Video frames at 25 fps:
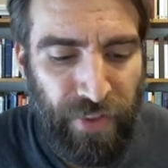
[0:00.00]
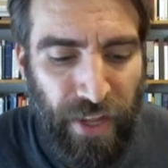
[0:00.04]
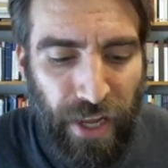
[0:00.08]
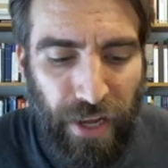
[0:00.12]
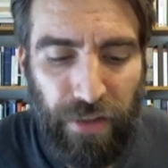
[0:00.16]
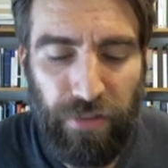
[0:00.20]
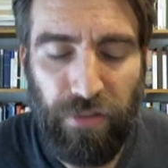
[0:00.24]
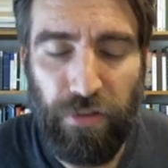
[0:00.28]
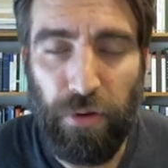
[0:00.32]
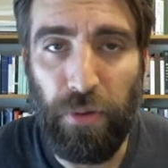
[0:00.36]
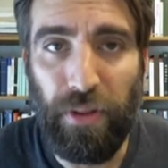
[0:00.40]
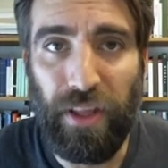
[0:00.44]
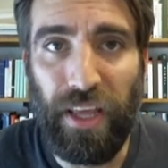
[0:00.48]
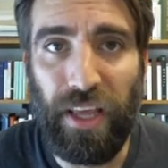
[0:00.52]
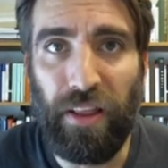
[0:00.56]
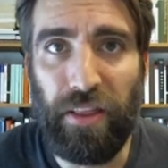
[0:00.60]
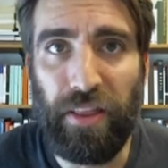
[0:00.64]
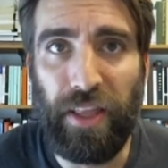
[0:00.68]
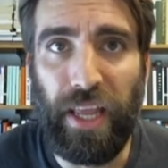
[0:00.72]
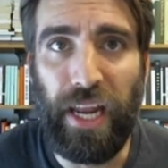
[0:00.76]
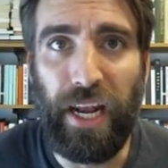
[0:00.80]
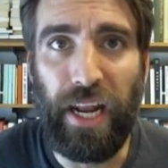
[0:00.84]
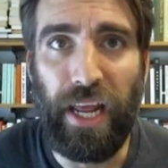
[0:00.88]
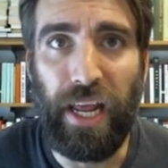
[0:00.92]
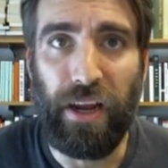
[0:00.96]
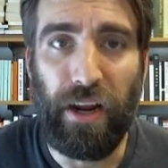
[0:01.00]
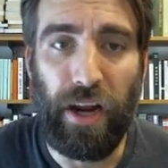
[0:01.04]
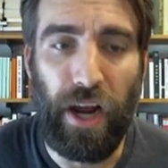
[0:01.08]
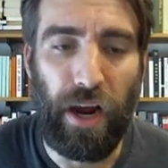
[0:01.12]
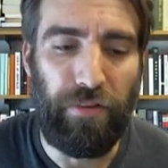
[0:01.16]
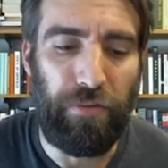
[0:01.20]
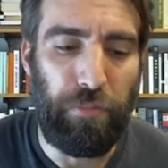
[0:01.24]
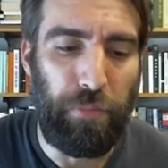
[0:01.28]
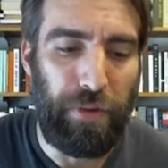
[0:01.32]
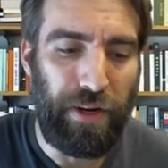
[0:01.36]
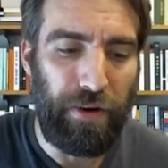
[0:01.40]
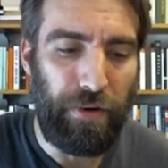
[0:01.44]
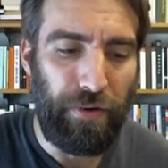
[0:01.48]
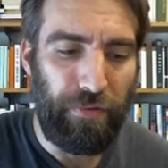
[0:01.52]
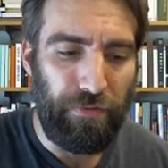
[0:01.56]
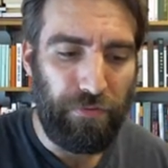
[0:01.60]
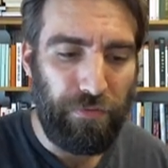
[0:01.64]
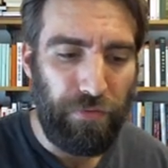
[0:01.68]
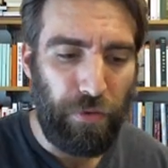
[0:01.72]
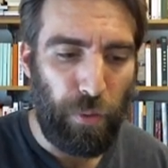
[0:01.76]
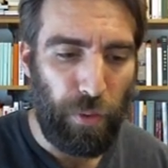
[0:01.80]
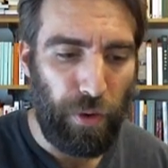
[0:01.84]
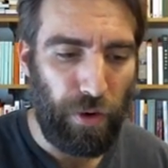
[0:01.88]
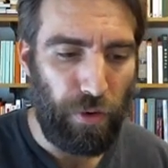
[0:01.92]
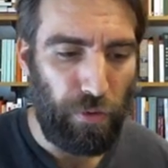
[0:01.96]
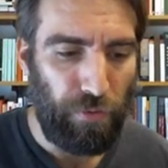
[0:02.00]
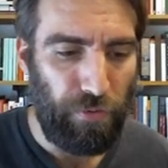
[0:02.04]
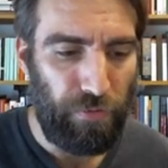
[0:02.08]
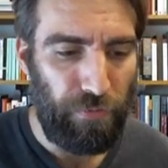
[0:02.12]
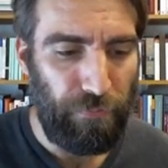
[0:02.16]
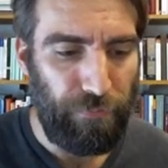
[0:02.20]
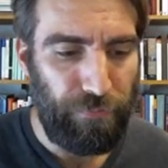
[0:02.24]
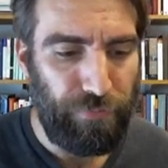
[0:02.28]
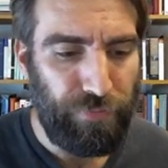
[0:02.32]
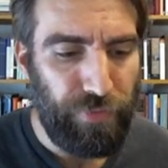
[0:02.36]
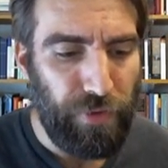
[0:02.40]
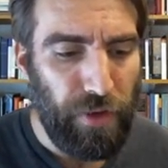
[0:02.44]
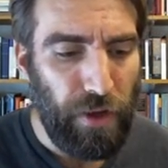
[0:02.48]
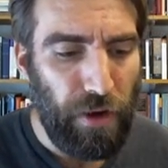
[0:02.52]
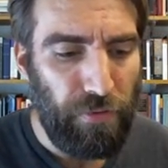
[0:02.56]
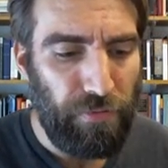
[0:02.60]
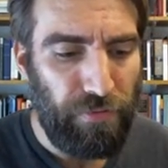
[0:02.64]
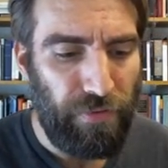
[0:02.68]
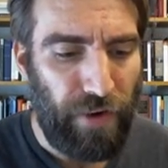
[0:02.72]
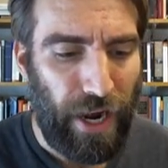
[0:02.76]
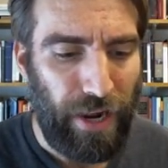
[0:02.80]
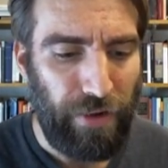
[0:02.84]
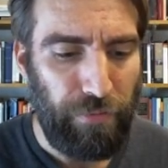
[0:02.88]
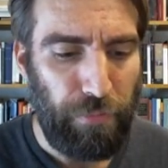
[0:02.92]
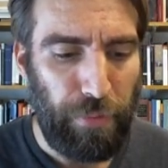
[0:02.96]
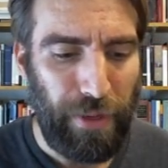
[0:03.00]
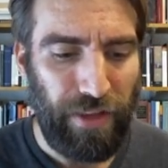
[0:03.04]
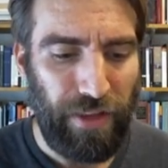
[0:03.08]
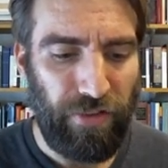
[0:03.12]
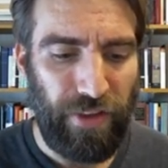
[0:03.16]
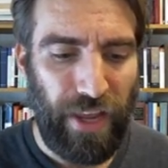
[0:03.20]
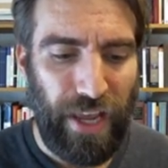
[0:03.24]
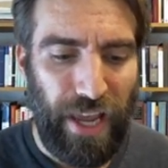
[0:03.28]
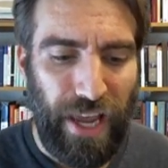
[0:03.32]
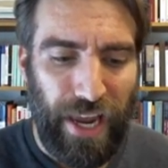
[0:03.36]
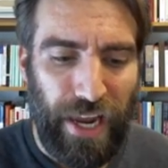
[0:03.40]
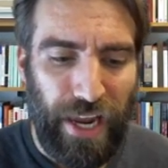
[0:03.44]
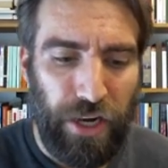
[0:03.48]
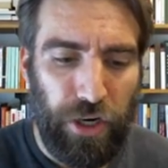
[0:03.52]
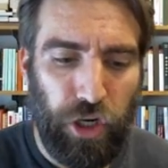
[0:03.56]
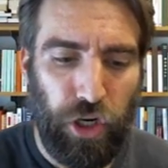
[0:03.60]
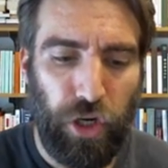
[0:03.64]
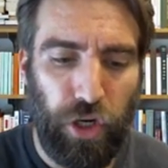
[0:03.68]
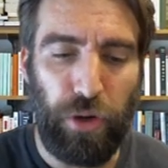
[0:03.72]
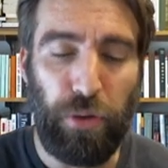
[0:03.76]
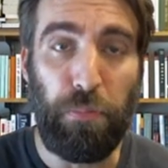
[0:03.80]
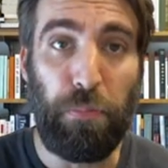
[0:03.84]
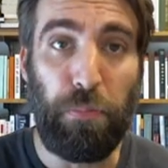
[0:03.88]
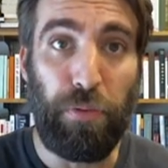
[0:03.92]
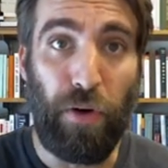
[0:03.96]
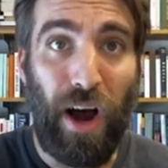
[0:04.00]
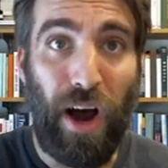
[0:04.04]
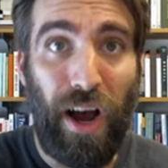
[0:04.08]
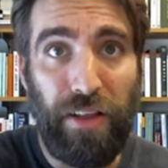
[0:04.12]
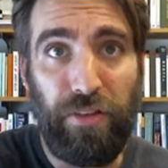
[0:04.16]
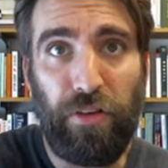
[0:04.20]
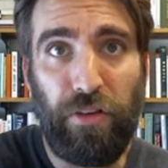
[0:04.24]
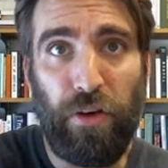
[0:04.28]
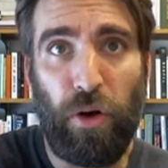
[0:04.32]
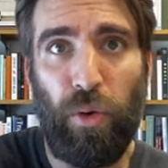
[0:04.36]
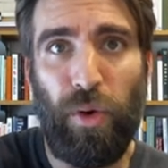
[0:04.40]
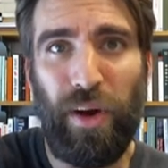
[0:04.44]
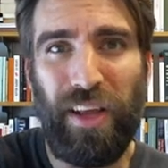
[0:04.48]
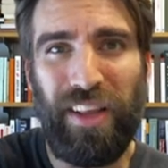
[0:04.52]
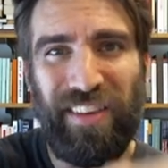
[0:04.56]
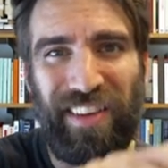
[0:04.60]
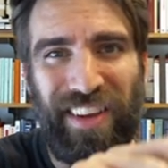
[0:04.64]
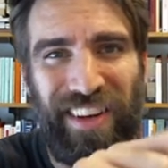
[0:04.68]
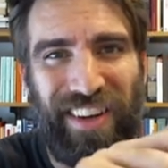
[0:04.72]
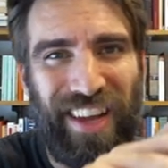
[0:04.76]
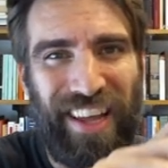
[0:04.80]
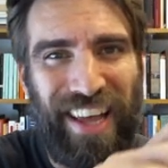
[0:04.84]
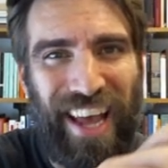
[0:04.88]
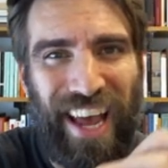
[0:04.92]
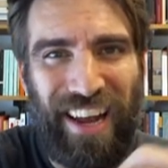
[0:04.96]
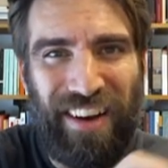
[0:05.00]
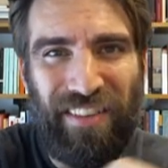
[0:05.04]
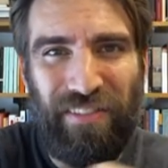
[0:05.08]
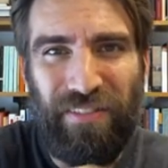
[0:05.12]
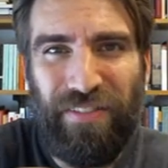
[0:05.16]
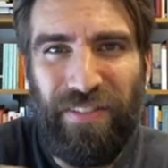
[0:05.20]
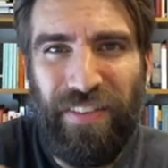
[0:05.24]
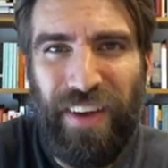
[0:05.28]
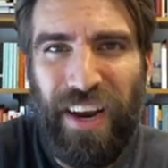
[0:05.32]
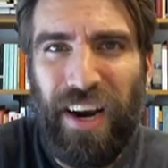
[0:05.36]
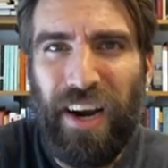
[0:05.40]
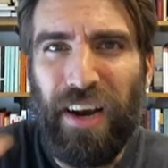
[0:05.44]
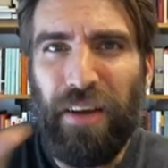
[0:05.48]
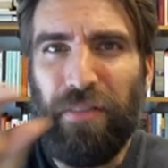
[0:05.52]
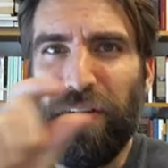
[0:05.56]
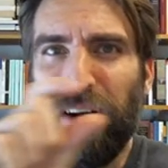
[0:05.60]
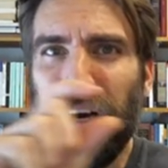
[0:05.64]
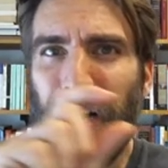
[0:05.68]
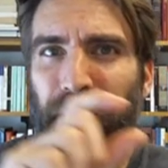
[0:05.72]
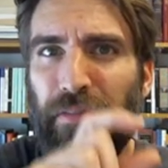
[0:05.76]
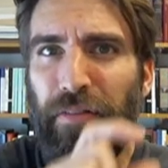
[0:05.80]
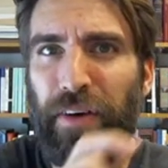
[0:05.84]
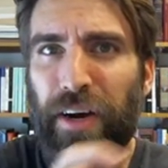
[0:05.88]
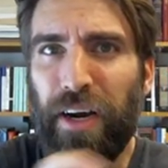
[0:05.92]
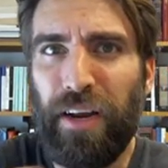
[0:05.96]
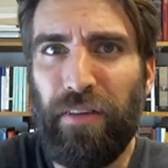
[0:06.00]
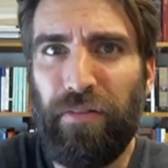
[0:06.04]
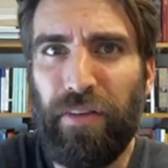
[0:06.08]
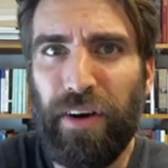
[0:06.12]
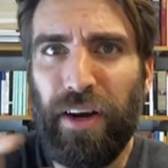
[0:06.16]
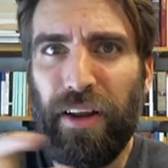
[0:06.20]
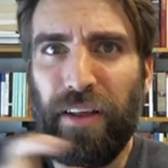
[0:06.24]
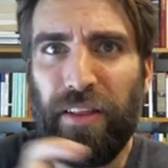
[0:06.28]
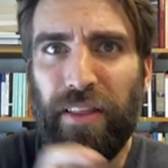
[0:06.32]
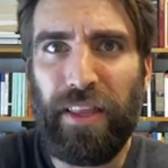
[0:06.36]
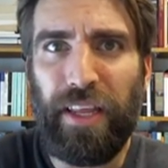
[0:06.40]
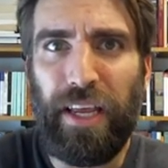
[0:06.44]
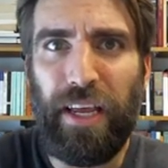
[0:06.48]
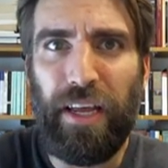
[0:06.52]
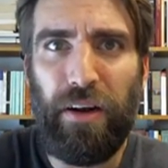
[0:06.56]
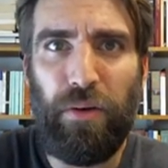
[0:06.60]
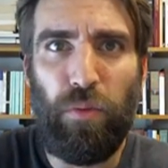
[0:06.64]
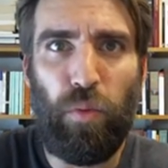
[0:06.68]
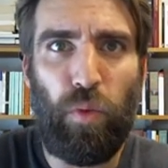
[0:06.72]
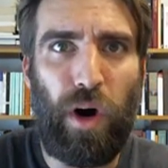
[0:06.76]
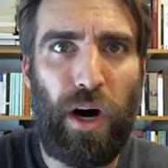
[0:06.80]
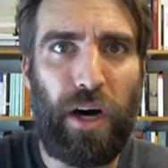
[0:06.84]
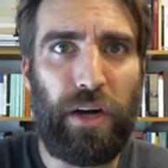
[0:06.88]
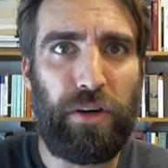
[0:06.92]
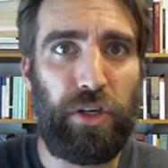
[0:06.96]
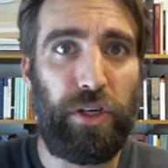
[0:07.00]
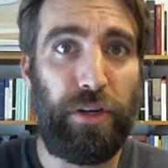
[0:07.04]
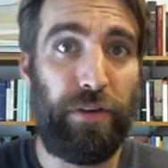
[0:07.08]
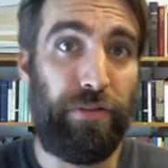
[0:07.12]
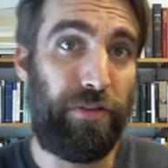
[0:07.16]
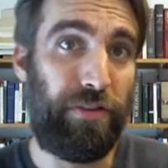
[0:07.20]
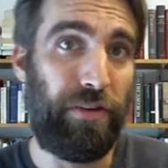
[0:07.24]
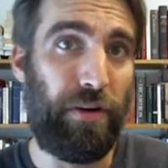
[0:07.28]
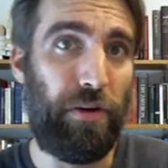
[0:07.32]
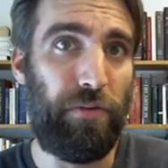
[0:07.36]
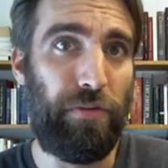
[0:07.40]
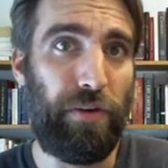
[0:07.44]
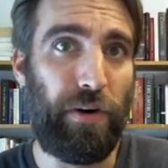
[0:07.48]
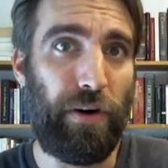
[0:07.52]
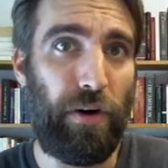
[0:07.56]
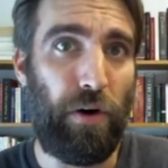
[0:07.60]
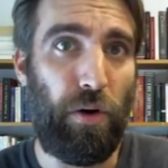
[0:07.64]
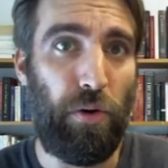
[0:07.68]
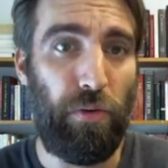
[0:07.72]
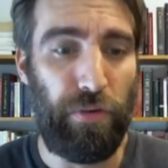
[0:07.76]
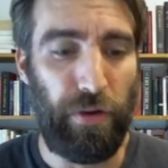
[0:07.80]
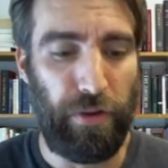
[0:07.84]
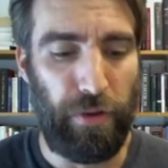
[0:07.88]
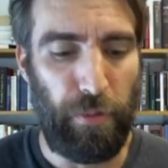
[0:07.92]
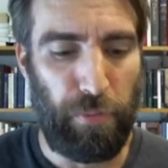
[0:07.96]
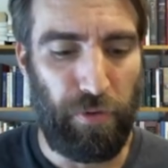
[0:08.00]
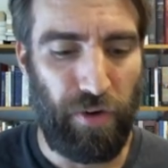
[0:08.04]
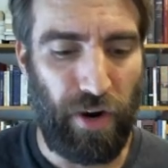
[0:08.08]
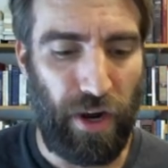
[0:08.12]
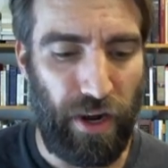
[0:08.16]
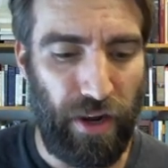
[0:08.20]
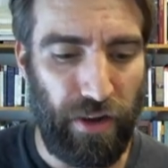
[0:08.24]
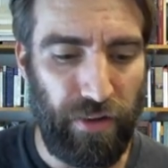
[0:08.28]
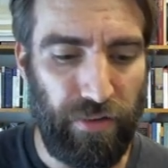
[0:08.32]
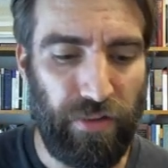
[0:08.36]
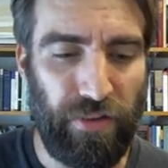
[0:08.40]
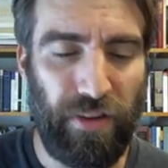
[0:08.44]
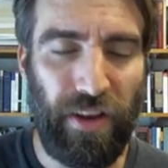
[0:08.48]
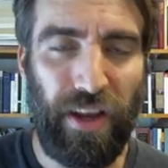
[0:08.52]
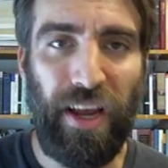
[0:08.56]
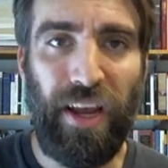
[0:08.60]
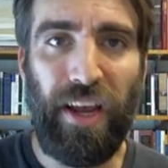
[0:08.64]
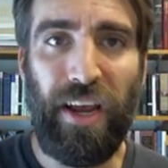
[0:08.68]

and so the Athenian government in 405 BC issued bronze coins, and it had a very, very, very, very thin wash of silver over the bronze.